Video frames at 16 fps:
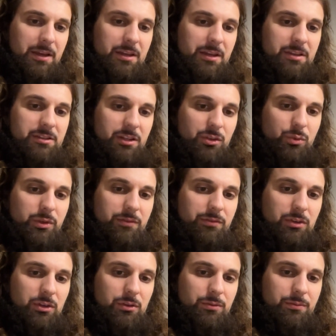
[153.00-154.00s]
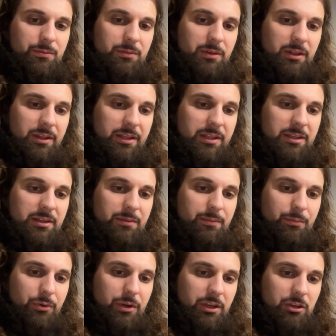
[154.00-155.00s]
Send one of you, and let
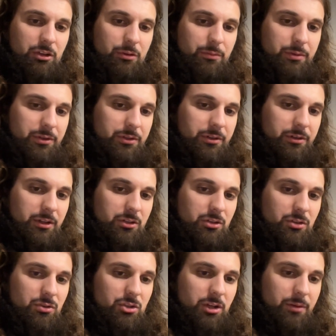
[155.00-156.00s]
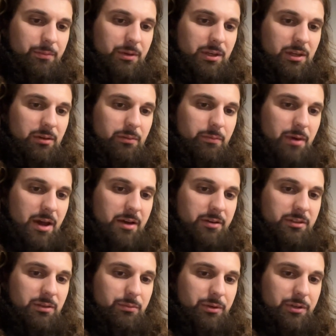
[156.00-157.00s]
him bring your brother, and you shall be
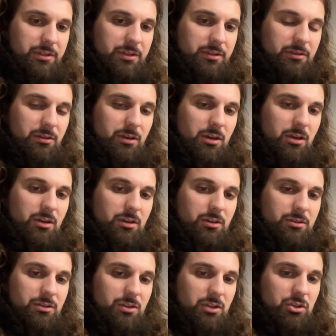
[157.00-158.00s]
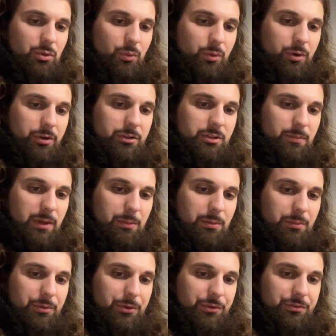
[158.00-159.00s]
bound in prison, so that your words may
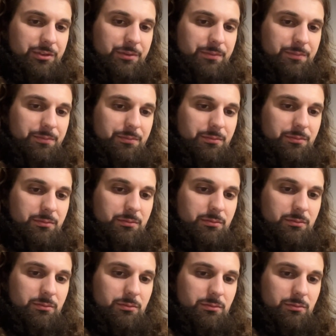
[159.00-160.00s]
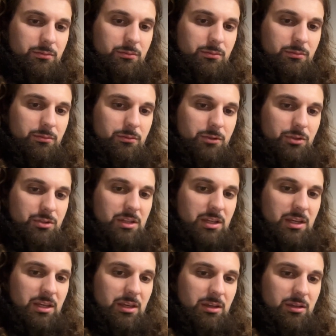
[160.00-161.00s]
be proved. To
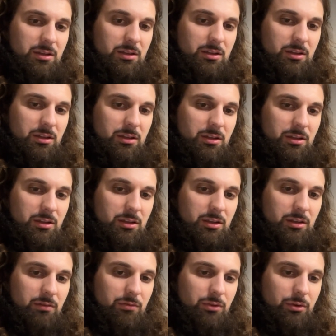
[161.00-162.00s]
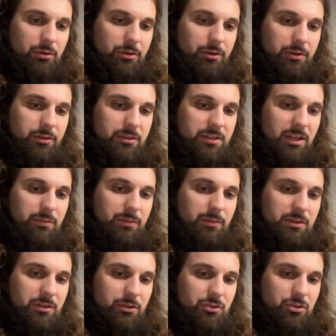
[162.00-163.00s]
see if your
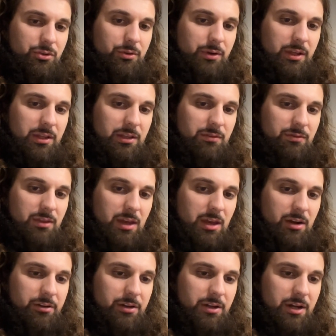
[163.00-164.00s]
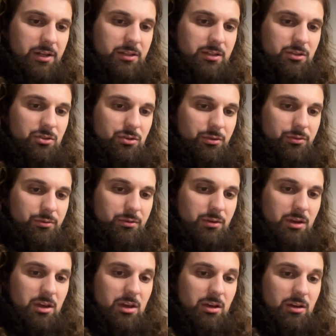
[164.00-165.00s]
statements are true, and if they are not true,
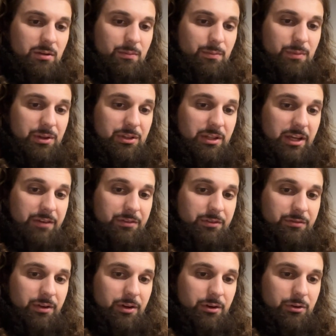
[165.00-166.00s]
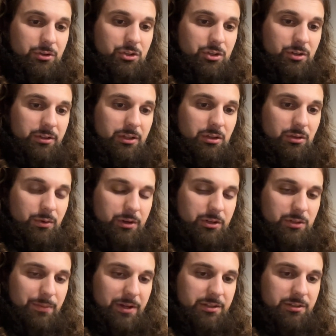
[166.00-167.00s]
by the life of Pharaoh, surely you are
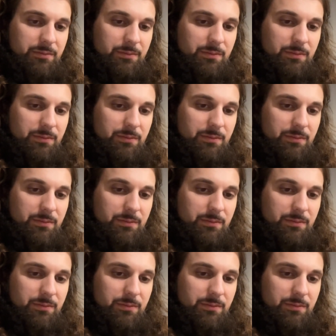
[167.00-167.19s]
spies.